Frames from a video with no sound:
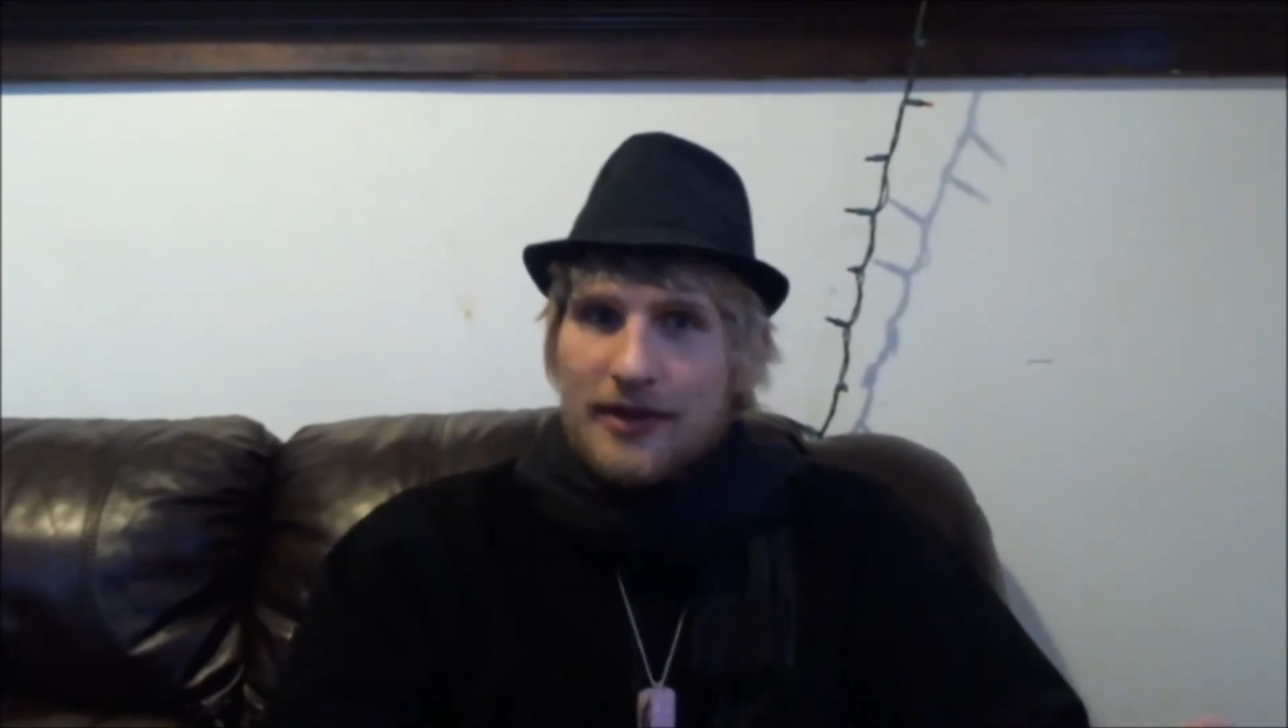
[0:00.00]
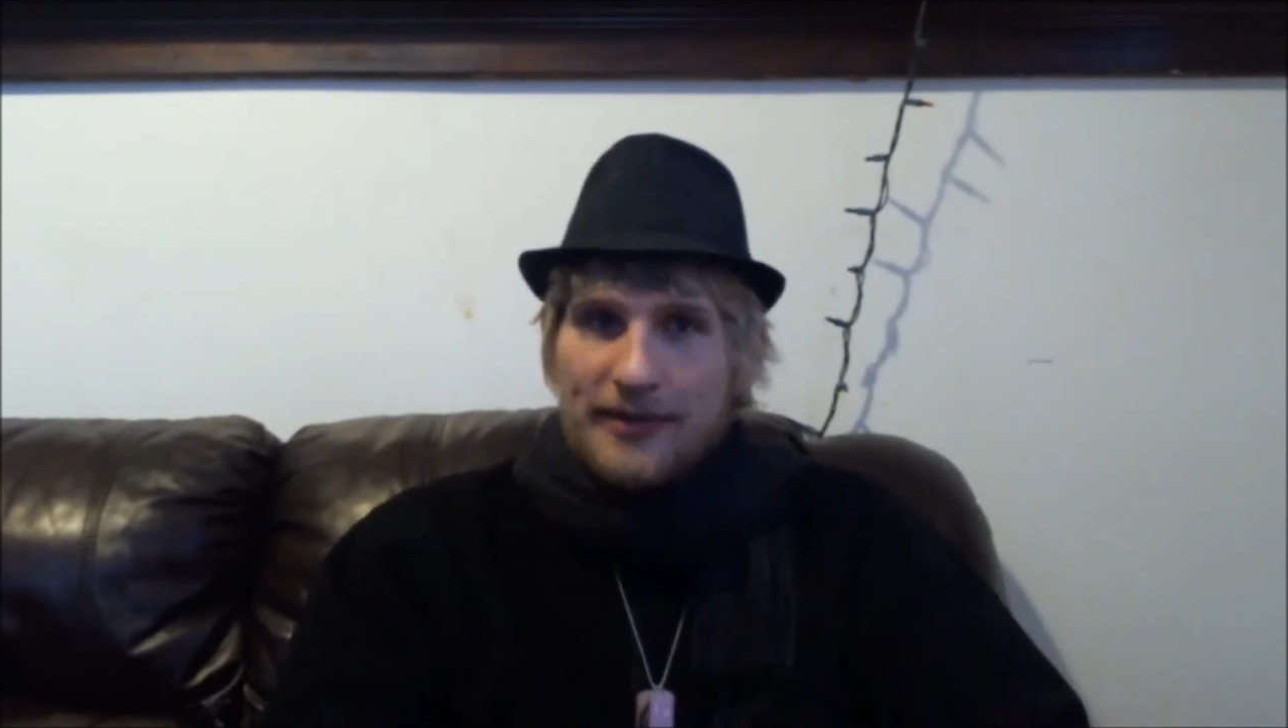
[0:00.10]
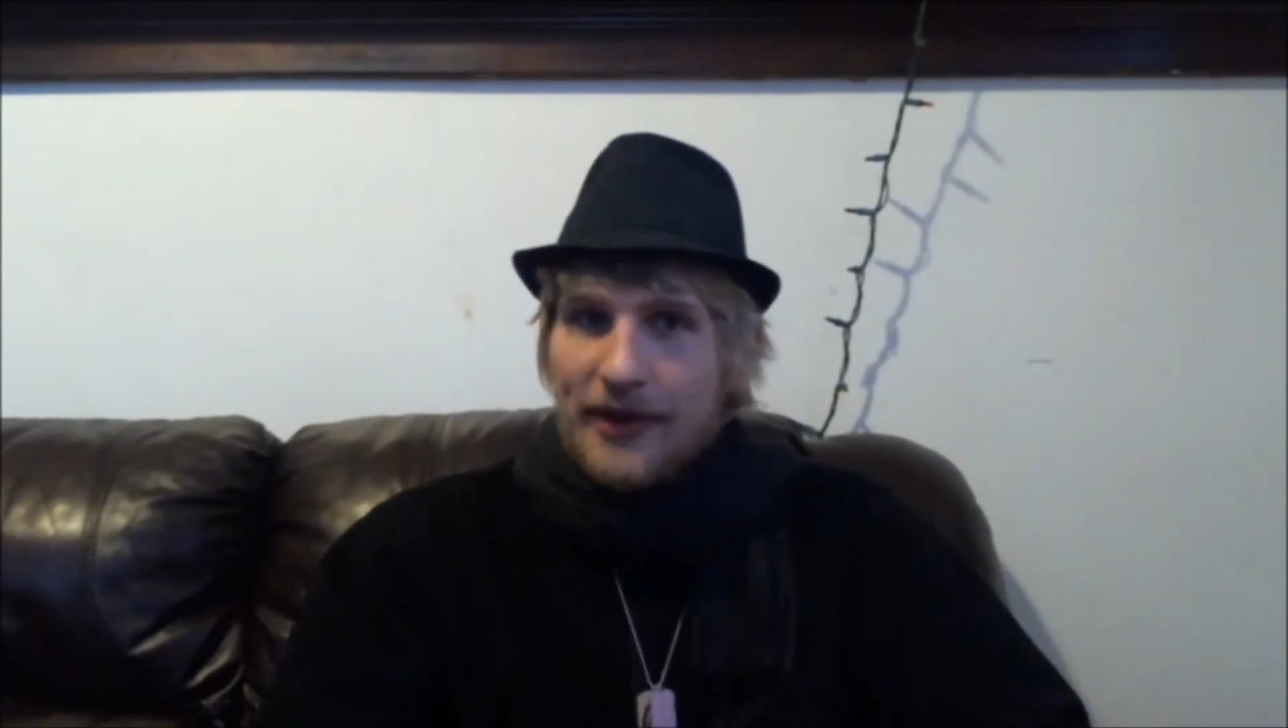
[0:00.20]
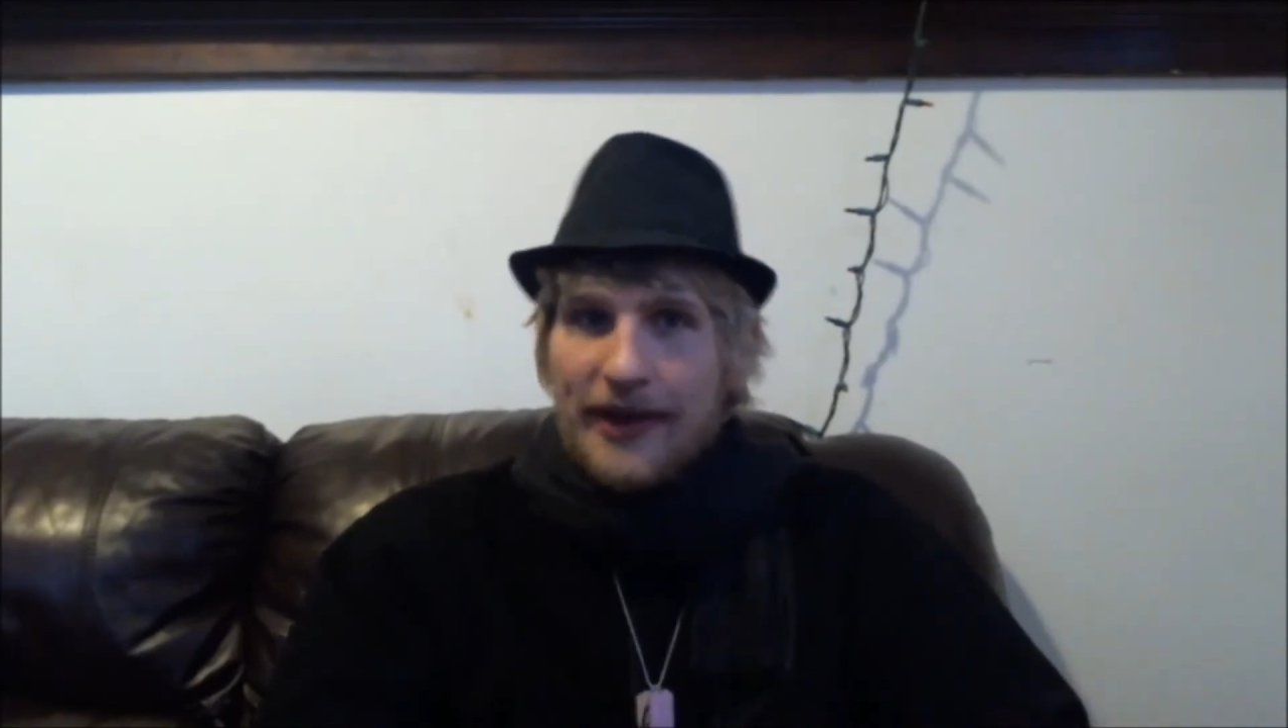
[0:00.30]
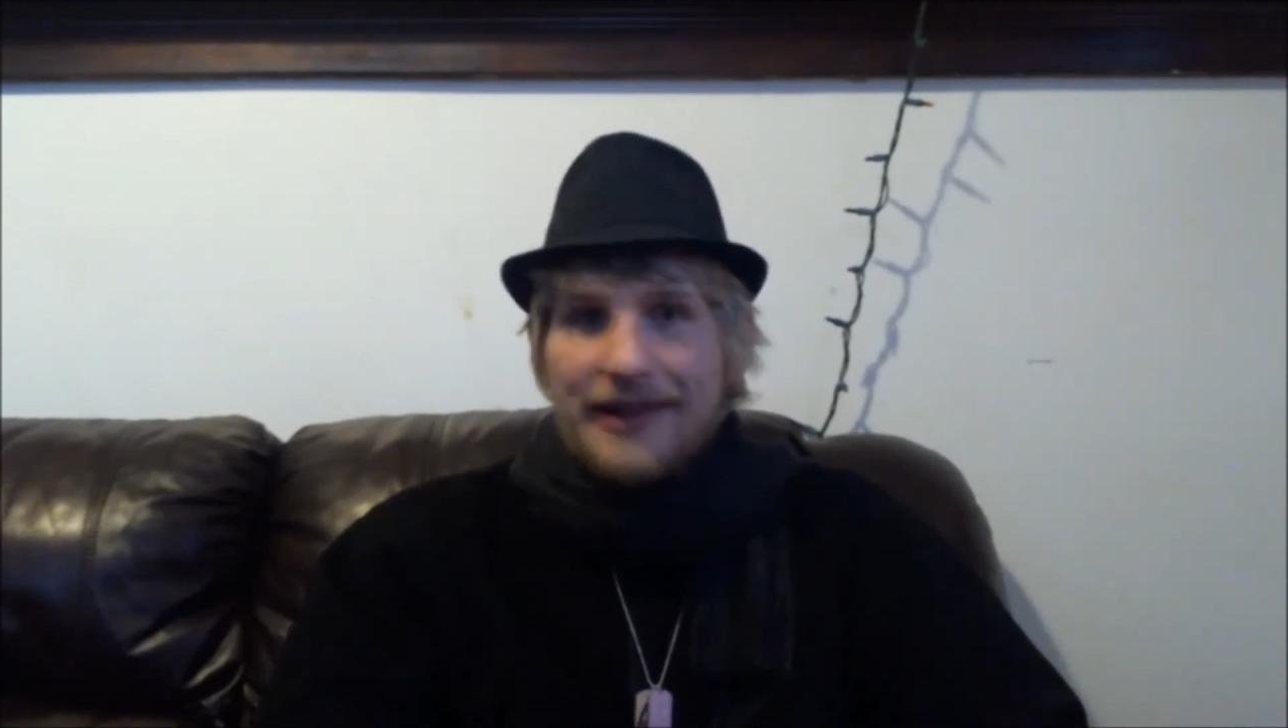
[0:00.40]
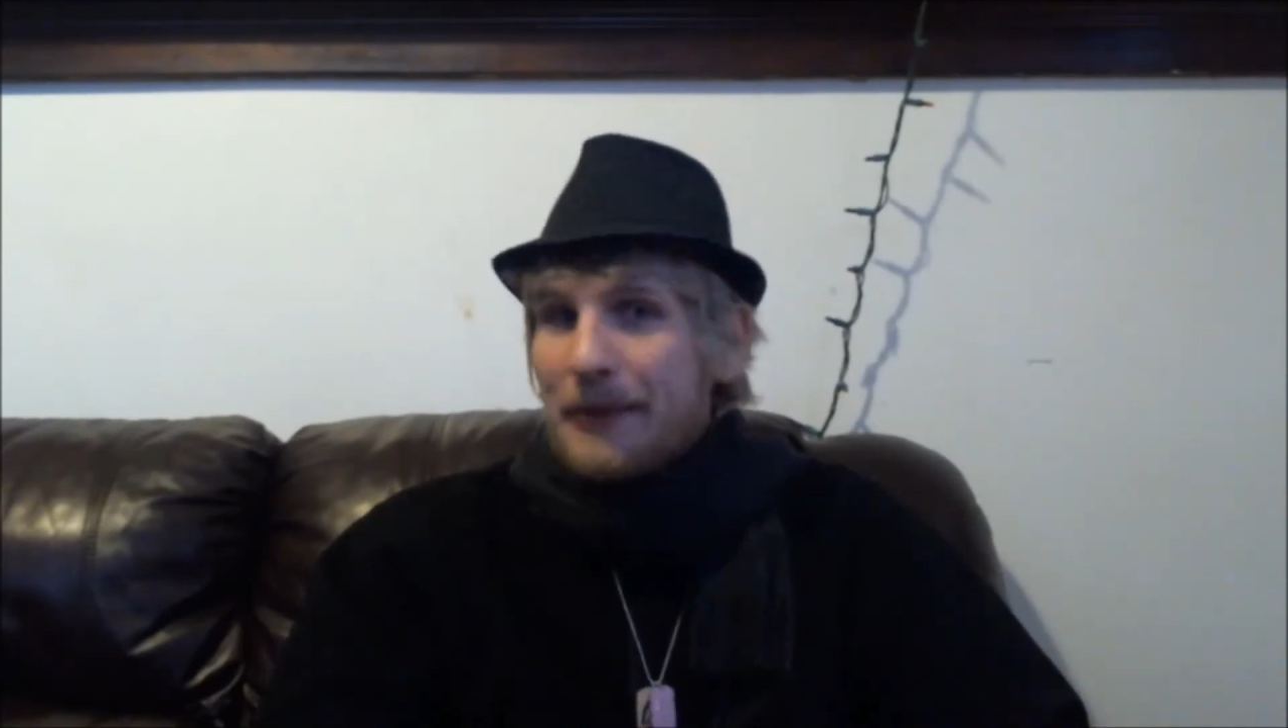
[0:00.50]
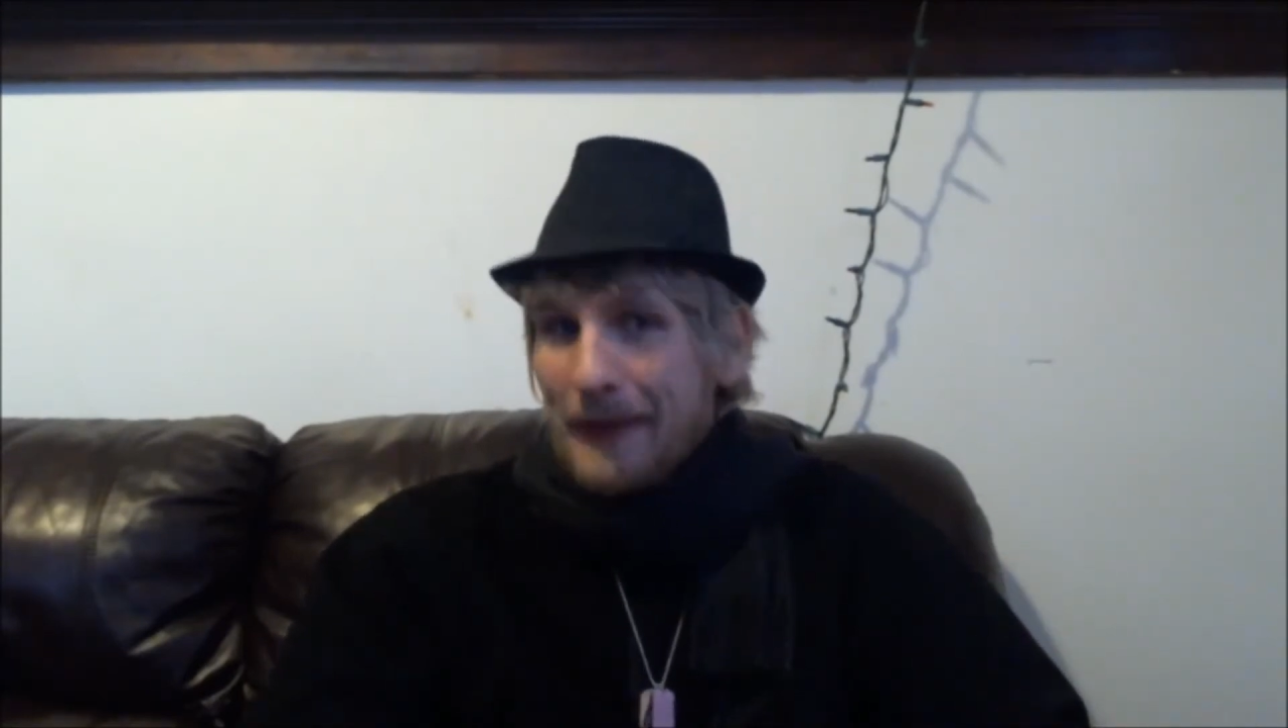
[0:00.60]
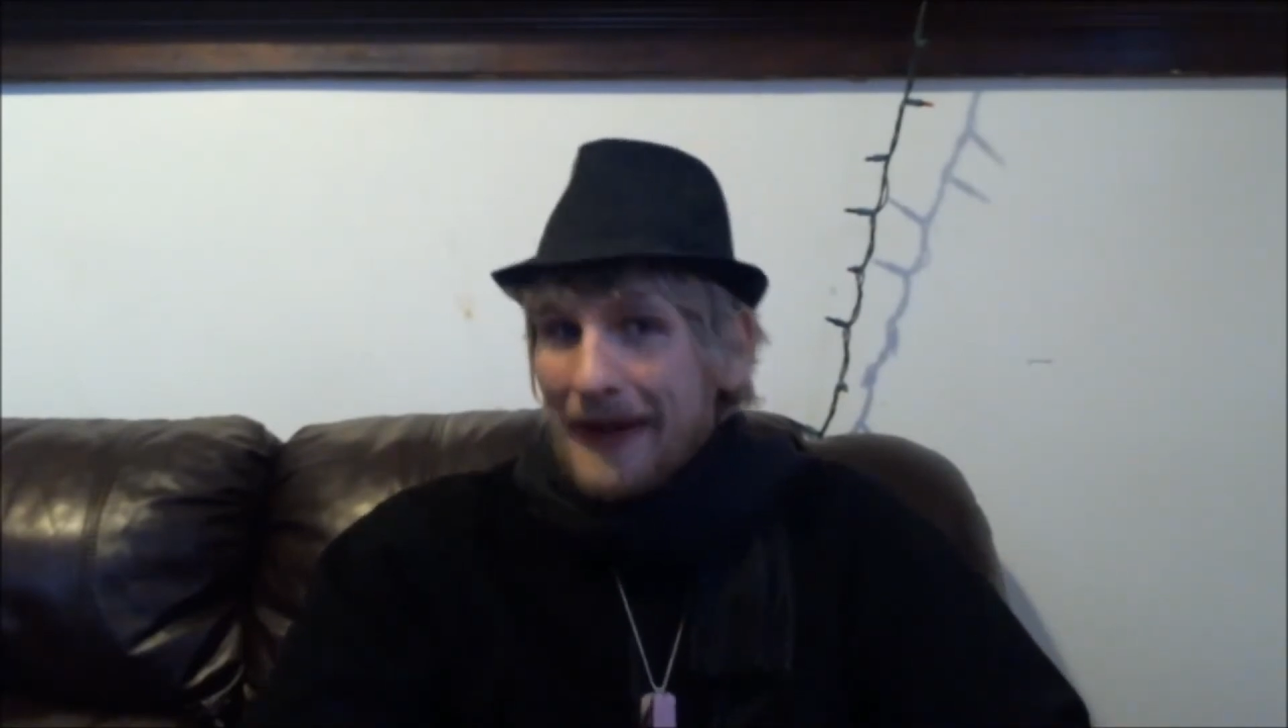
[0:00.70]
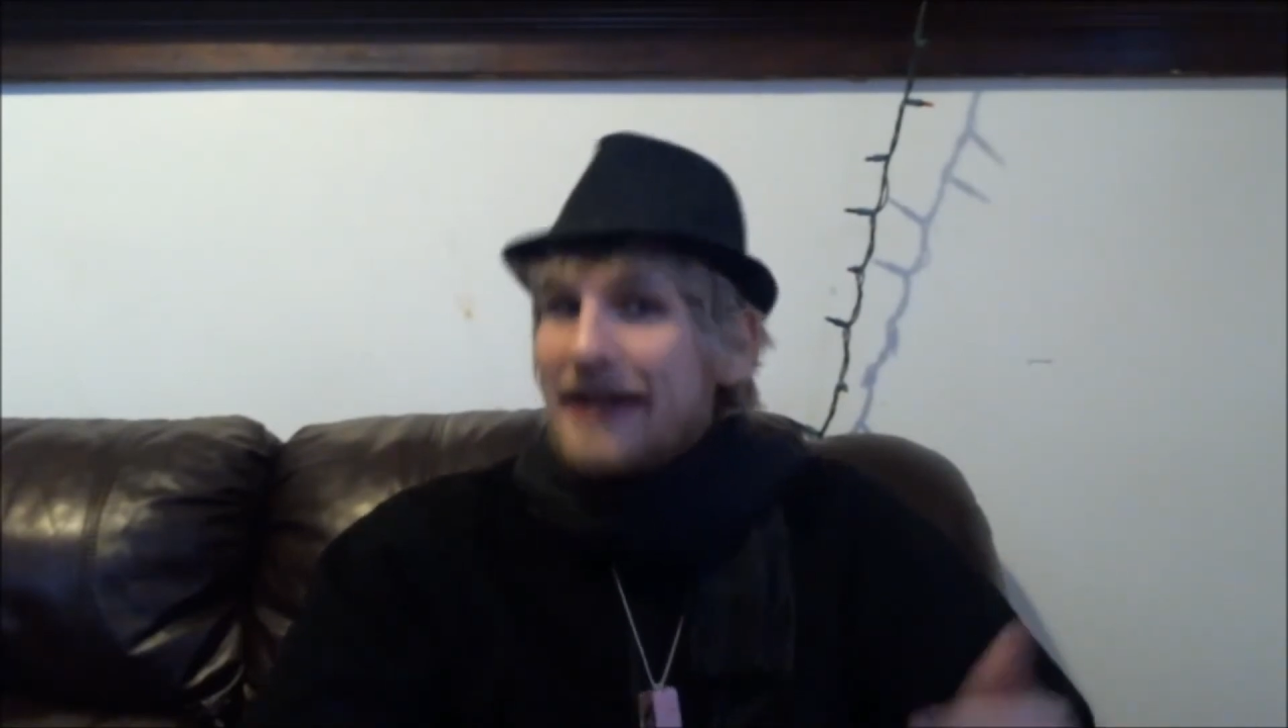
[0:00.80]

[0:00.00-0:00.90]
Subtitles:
so I had to wait a